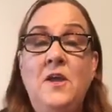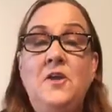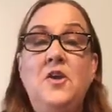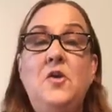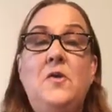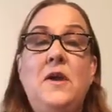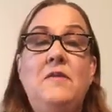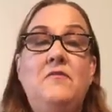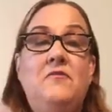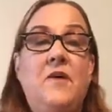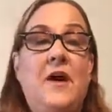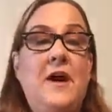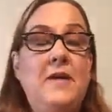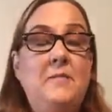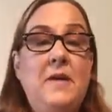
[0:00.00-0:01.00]
You can
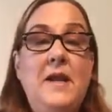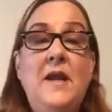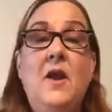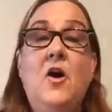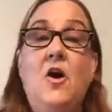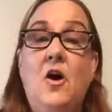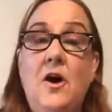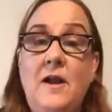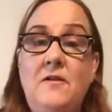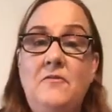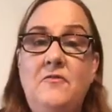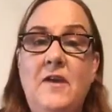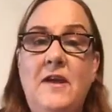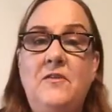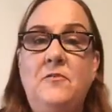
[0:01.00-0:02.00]
find me on
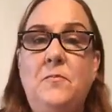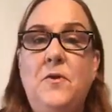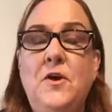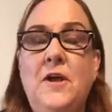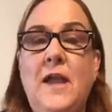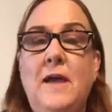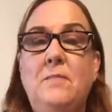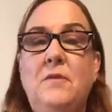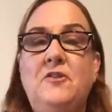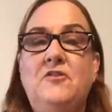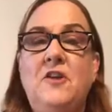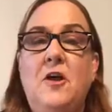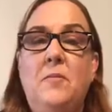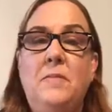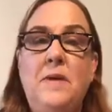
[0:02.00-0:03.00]
Facebook at
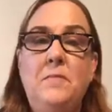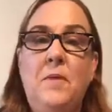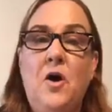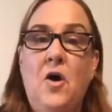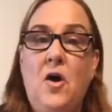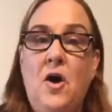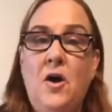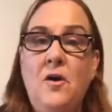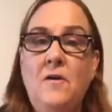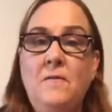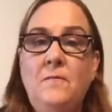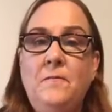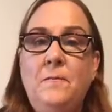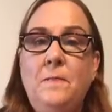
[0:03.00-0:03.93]
Michelle B. Barr.